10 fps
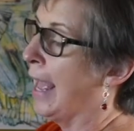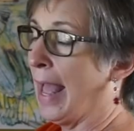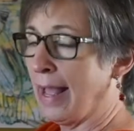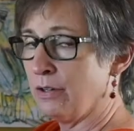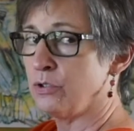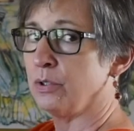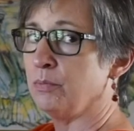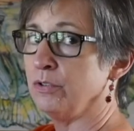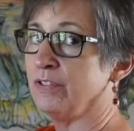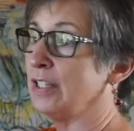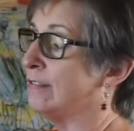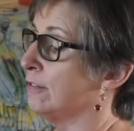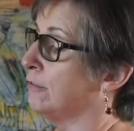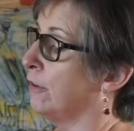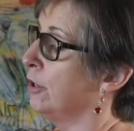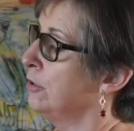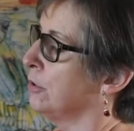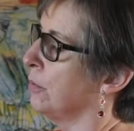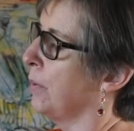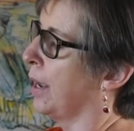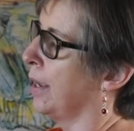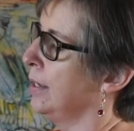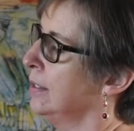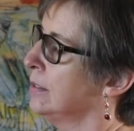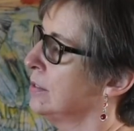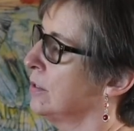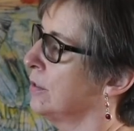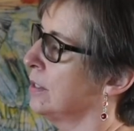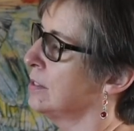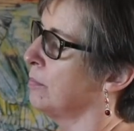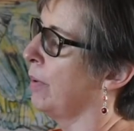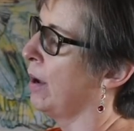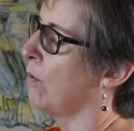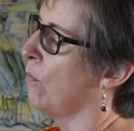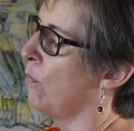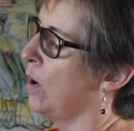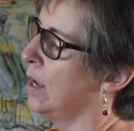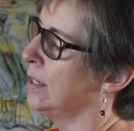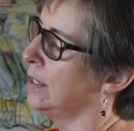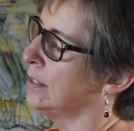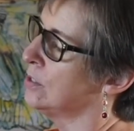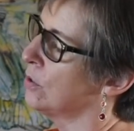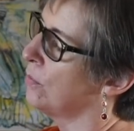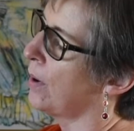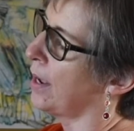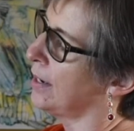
actually move it even farther away so that it's about 1 inch away.